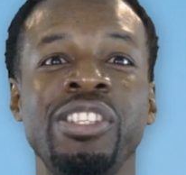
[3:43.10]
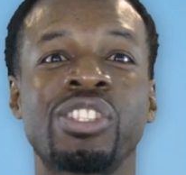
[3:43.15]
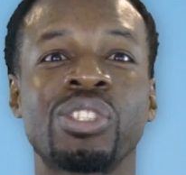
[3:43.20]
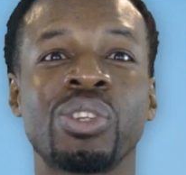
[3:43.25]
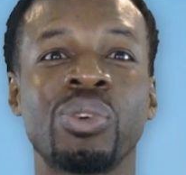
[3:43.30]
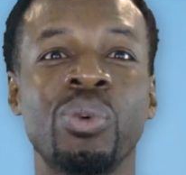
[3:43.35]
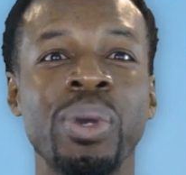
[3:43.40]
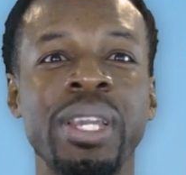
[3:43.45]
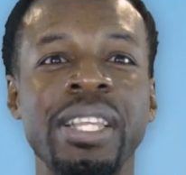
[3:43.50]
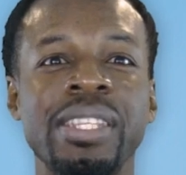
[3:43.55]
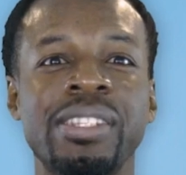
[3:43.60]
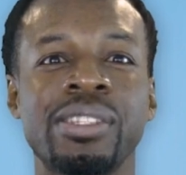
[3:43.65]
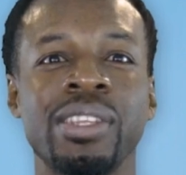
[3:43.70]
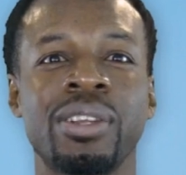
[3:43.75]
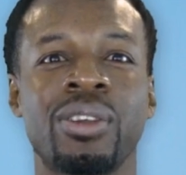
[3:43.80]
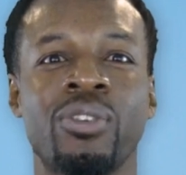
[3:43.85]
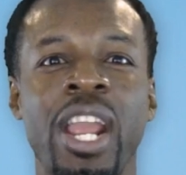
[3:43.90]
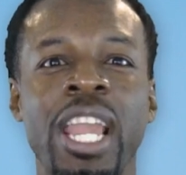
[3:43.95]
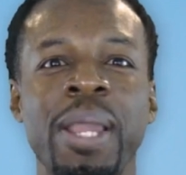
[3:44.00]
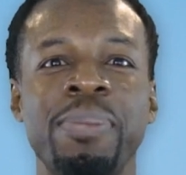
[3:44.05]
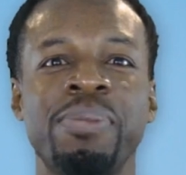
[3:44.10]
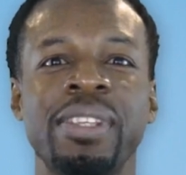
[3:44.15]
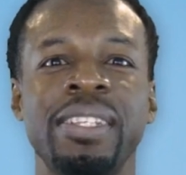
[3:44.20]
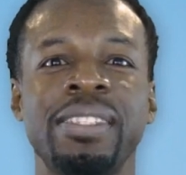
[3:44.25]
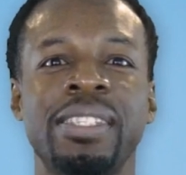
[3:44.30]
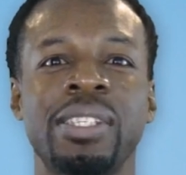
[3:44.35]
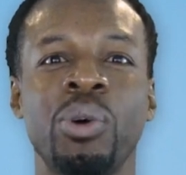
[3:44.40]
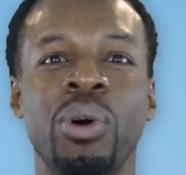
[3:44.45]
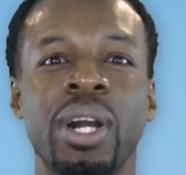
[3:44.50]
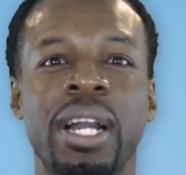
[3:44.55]
squeezed the grapes
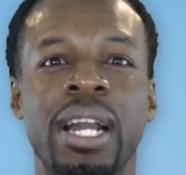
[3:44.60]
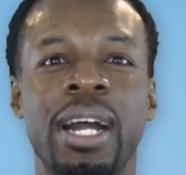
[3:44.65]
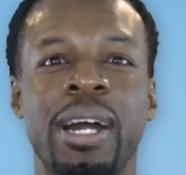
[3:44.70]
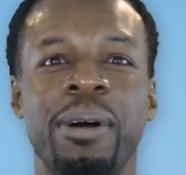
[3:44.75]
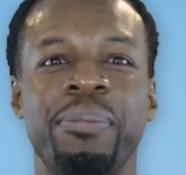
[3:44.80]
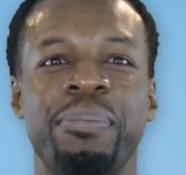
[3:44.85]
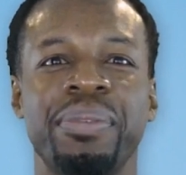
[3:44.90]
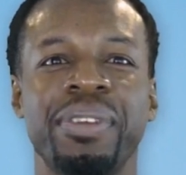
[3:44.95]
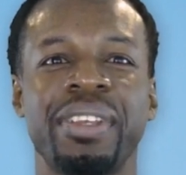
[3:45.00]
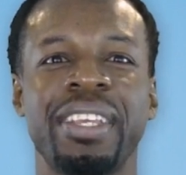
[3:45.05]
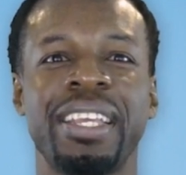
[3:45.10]
into a cup